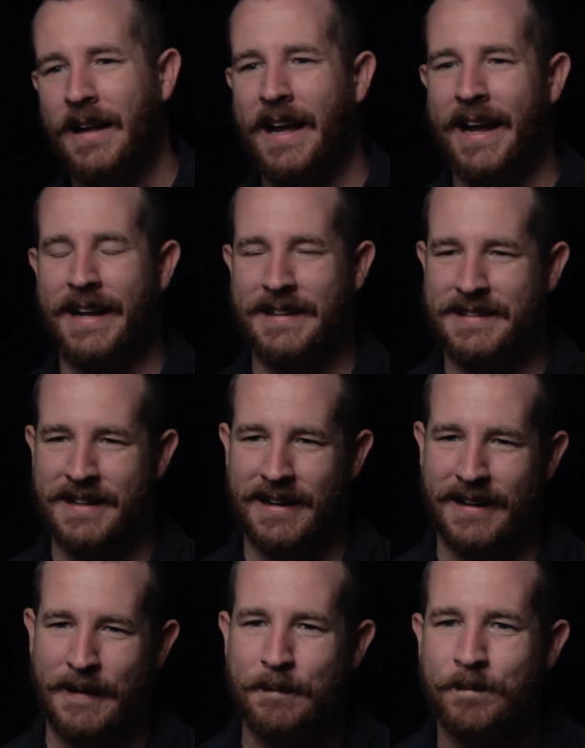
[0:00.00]

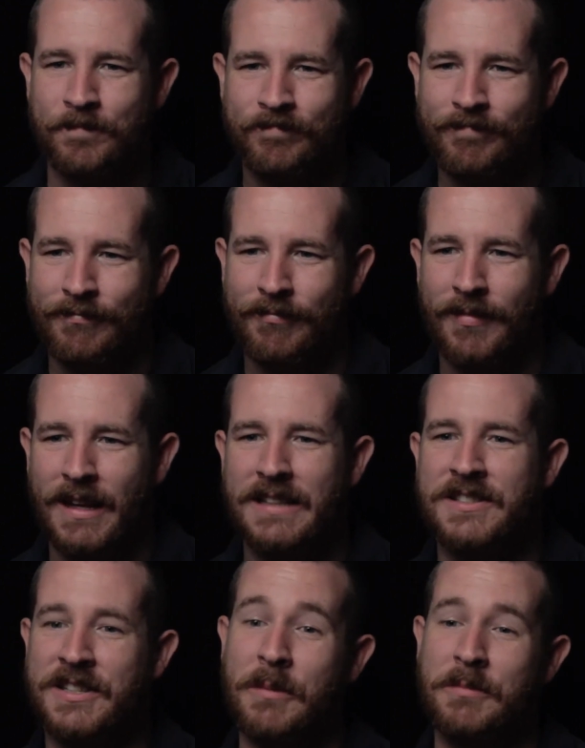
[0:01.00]
And
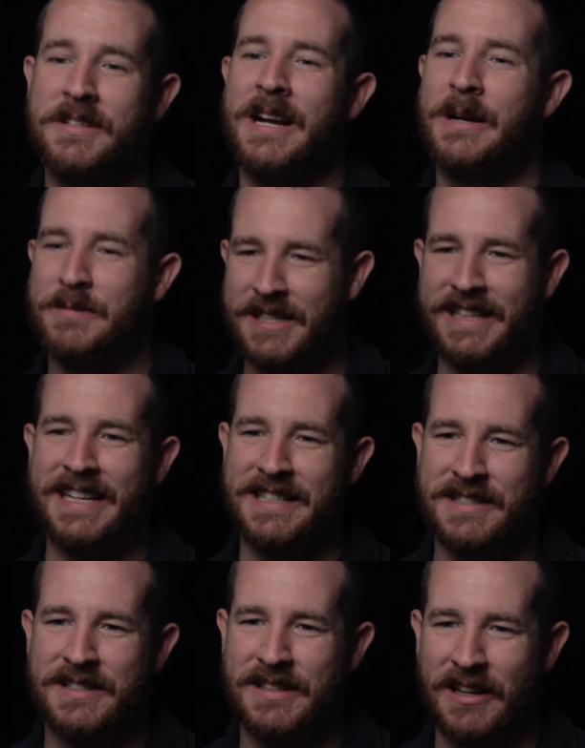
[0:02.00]
sometimes it
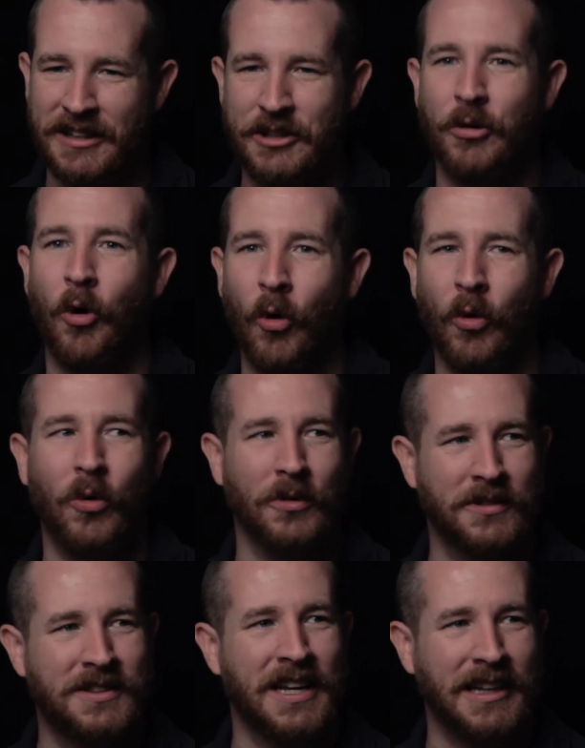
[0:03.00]
gets a little
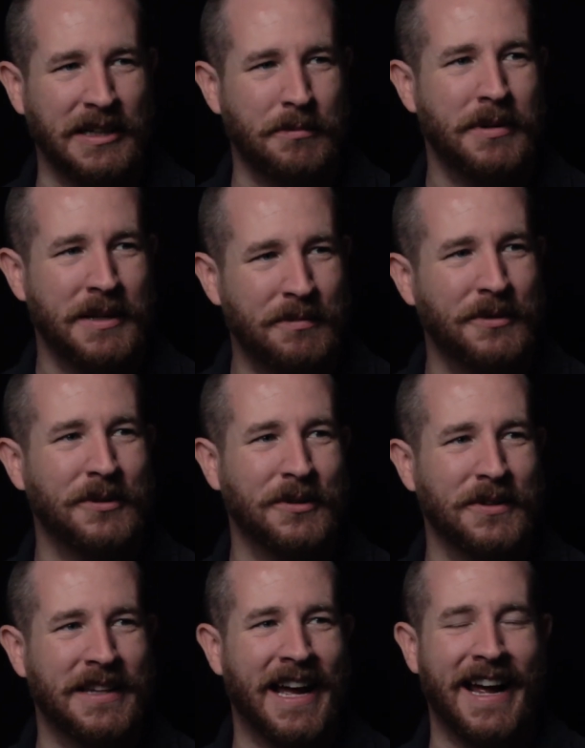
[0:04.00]
old telling
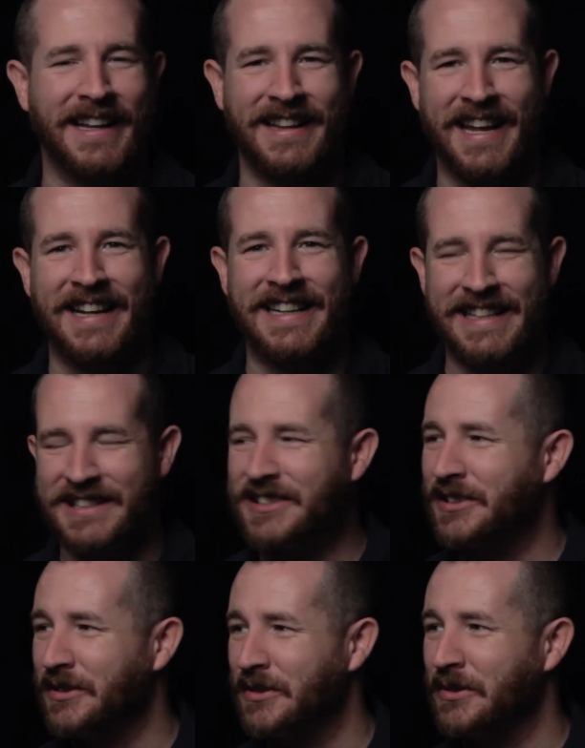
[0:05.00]
people that they need
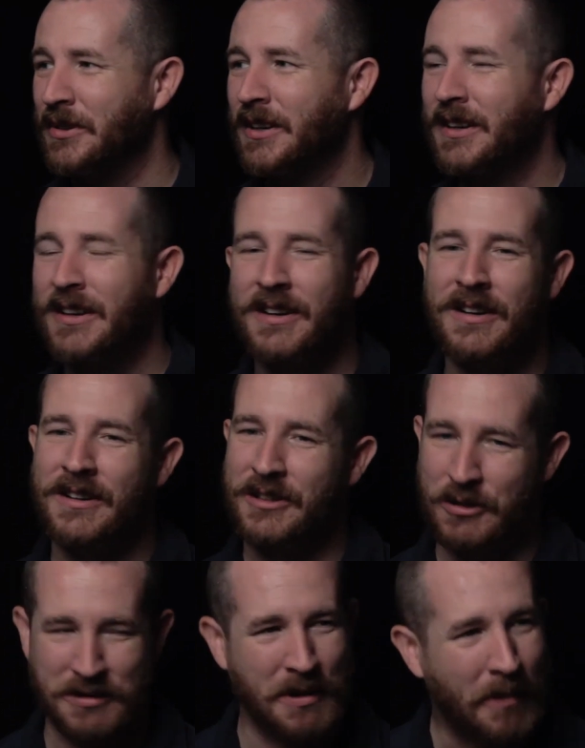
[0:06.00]
to
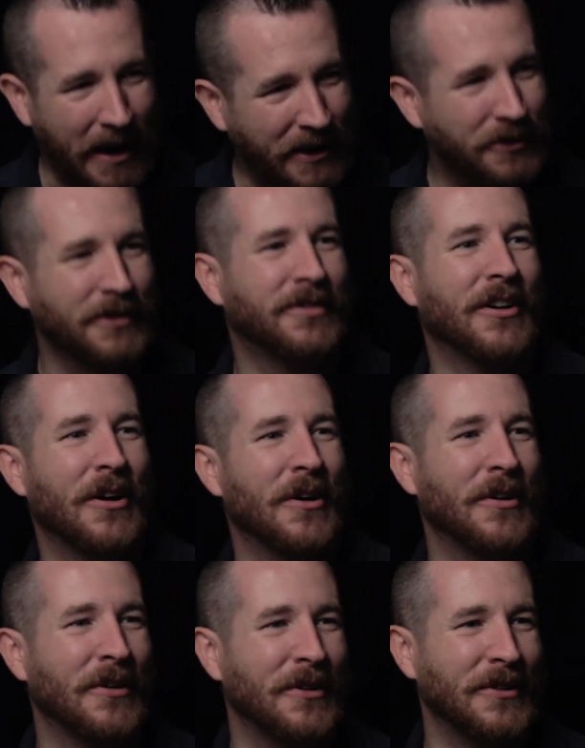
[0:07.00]
use a
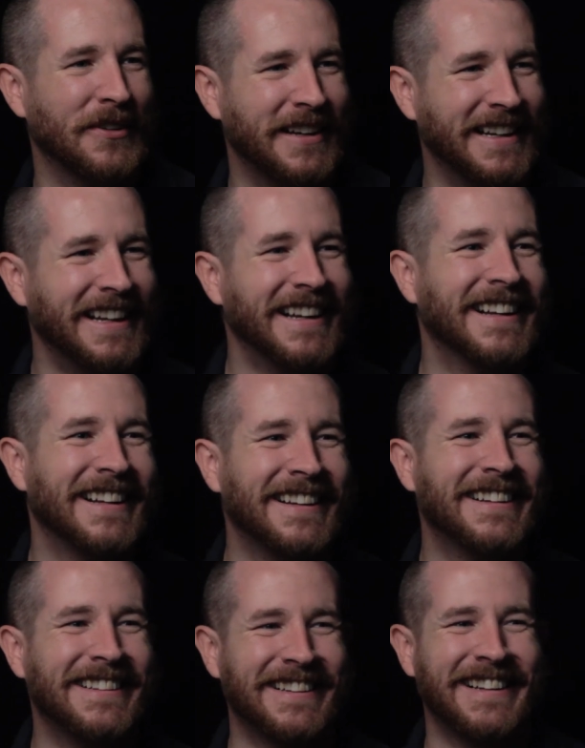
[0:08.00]
microphone
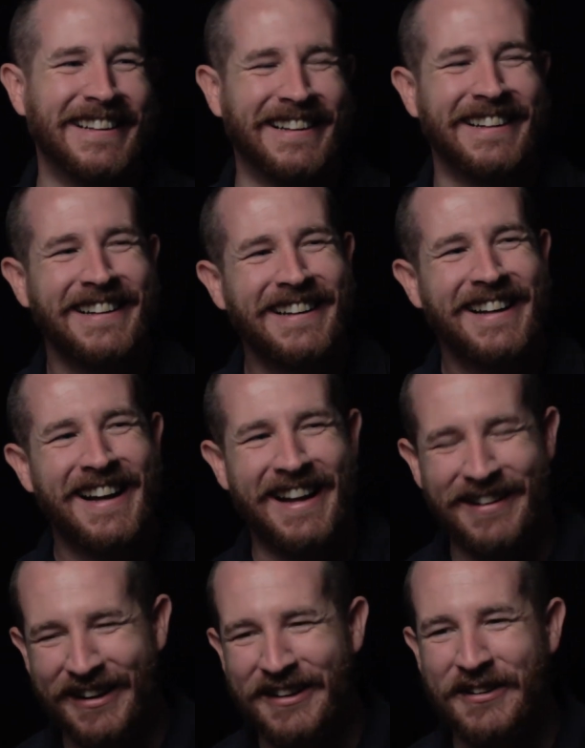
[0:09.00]

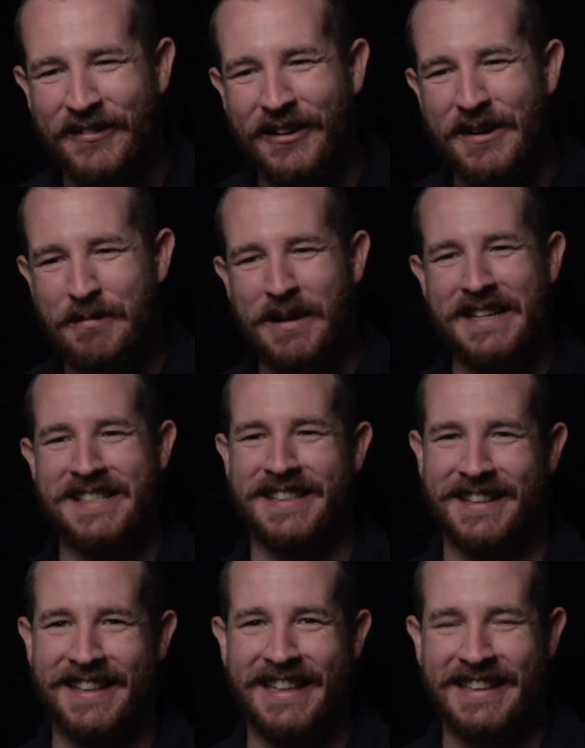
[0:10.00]
and other very
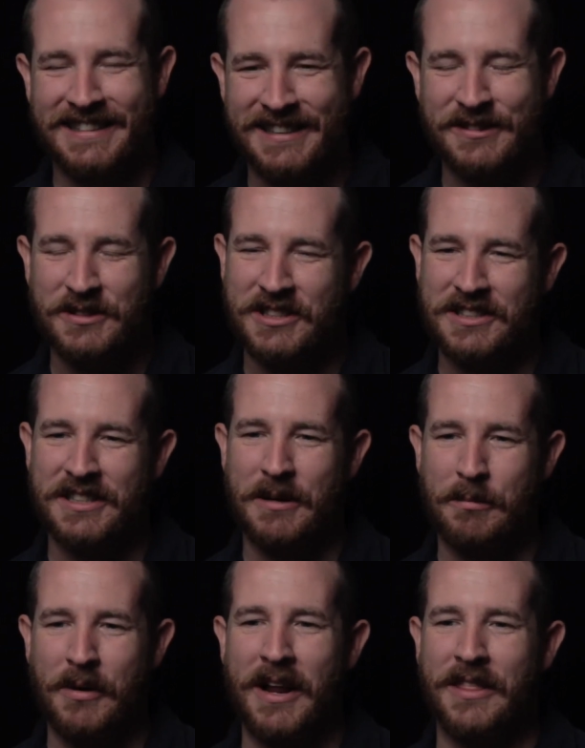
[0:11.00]
basic things. This is just a
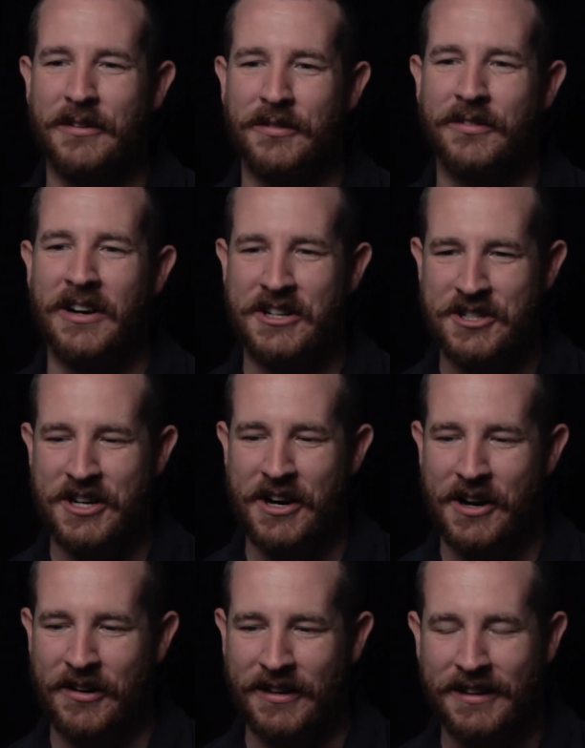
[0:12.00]
breath of fresh
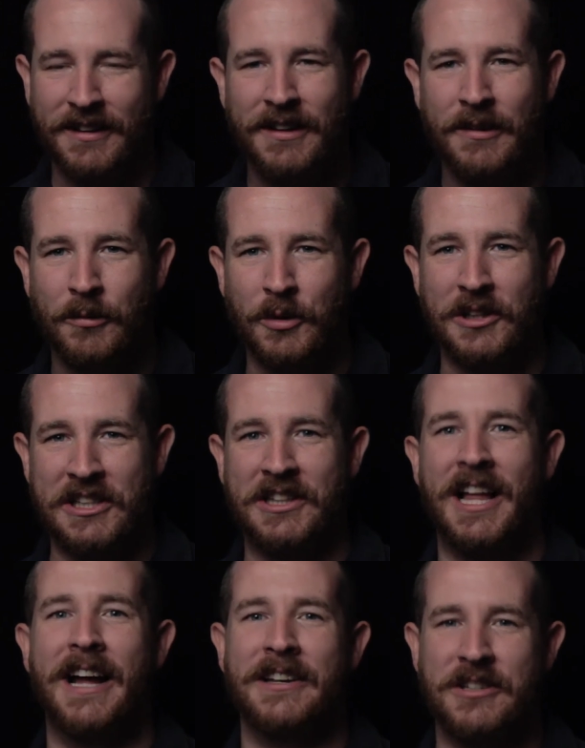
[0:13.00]
air, and really
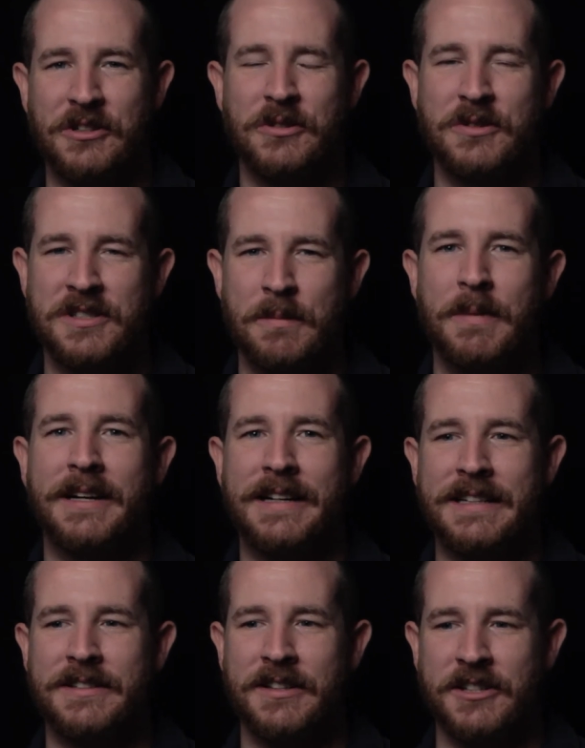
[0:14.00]
glad you submitted
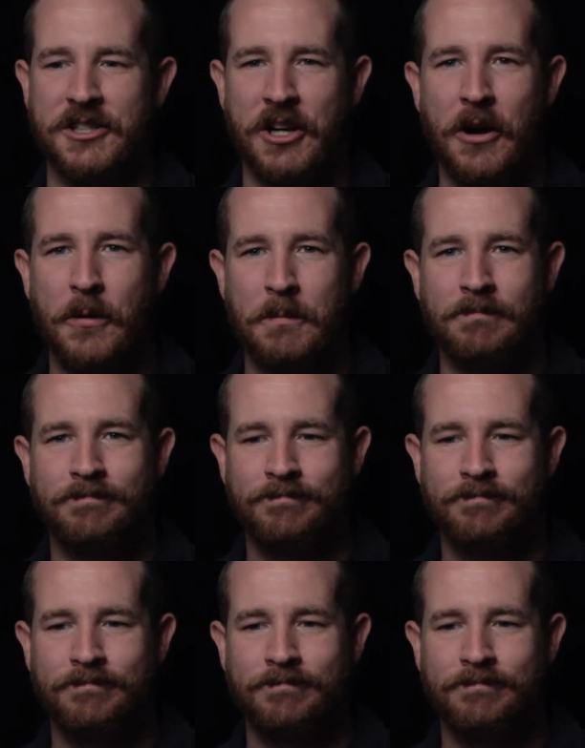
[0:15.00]
it to the show.